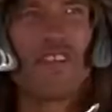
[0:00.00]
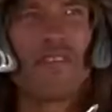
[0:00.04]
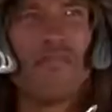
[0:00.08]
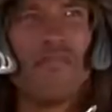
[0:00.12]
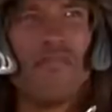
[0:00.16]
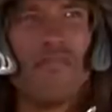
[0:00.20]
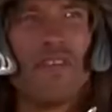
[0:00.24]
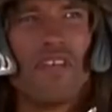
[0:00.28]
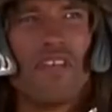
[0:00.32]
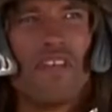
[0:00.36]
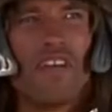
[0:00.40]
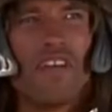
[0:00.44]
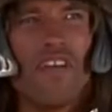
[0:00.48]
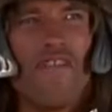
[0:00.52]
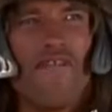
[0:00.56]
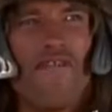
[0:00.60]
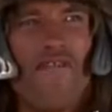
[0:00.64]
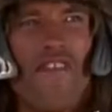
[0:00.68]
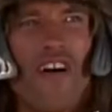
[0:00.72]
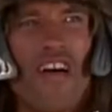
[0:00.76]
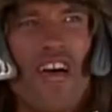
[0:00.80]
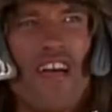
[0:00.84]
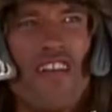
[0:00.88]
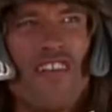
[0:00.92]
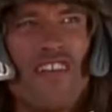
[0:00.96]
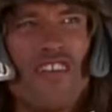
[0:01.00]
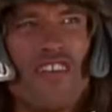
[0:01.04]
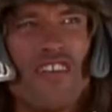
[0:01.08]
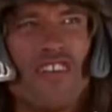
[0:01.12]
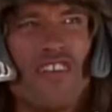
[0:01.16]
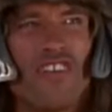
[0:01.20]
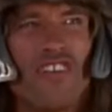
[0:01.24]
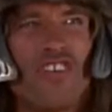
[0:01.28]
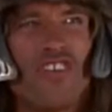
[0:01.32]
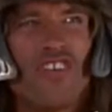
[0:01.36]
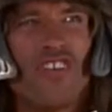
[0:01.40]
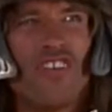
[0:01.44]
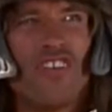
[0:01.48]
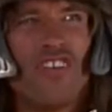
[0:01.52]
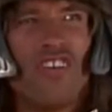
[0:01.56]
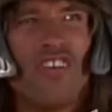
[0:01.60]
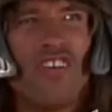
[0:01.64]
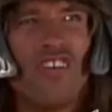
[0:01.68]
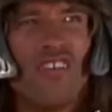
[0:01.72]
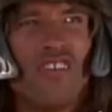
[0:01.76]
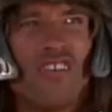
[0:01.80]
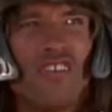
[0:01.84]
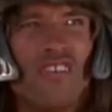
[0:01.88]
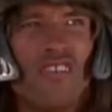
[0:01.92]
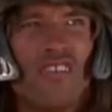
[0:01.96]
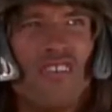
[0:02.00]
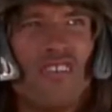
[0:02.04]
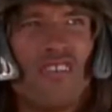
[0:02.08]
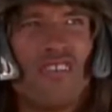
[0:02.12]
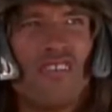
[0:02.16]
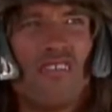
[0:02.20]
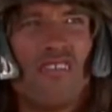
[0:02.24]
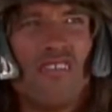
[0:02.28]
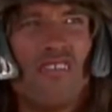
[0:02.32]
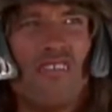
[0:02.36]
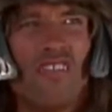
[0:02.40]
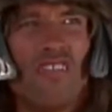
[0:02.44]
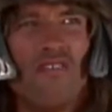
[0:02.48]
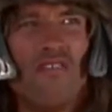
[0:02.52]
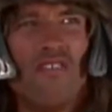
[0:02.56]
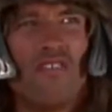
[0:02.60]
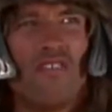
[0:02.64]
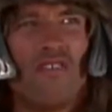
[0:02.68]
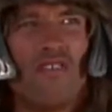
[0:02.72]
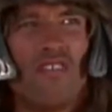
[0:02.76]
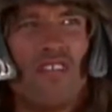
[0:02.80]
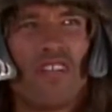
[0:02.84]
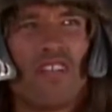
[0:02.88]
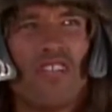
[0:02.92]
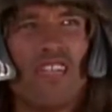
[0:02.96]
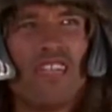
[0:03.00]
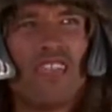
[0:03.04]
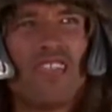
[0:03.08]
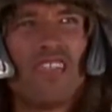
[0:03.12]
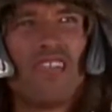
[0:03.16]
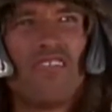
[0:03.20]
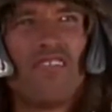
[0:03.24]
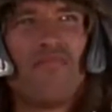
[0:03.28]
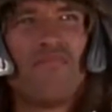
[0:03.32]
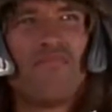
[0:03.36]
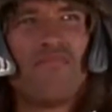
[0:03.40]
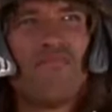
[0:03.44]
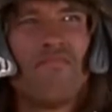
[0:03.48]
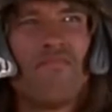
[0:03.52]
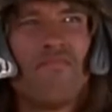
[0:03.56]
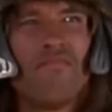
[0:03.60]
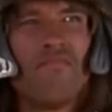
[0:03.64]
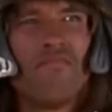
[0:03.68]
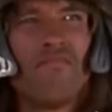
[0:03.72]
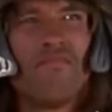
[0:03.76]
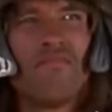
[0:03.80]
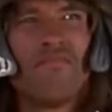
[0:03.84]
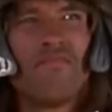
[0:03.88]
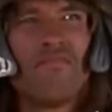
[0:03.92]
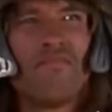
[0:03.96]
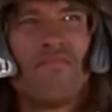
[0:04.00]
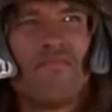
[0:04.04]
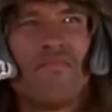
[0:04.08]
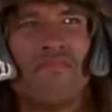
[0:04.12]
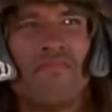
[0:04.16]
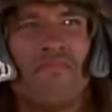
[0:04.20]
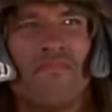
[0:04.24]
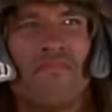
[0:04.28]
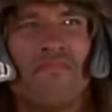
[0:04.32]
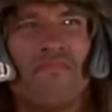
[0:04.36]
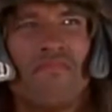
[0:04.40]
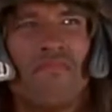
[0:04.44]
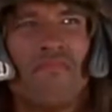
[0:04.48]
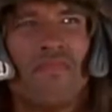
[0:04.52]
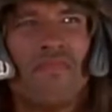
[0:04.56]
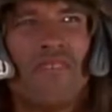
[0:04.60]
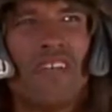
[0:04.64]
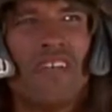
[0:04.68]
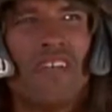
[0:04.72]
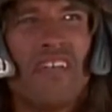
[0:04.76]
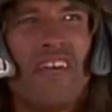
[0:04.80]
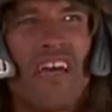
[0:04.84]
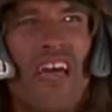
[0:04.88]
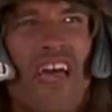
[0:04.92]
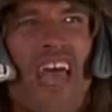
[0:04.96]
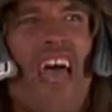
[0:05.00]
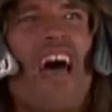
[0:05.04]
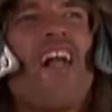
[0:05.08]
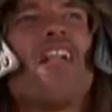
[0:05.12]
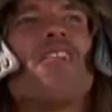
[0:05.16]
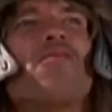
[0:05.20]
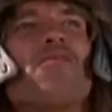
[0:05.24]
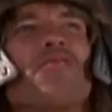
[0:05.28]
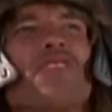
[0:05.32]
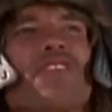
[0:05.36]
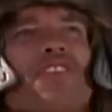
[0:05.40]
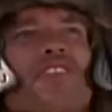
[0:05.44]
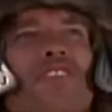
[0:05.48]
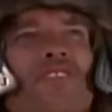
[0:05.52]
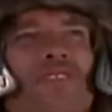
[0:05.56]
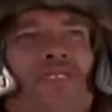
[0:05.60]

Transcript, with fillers: Grant me revenge! And if you do not listen, then the hell with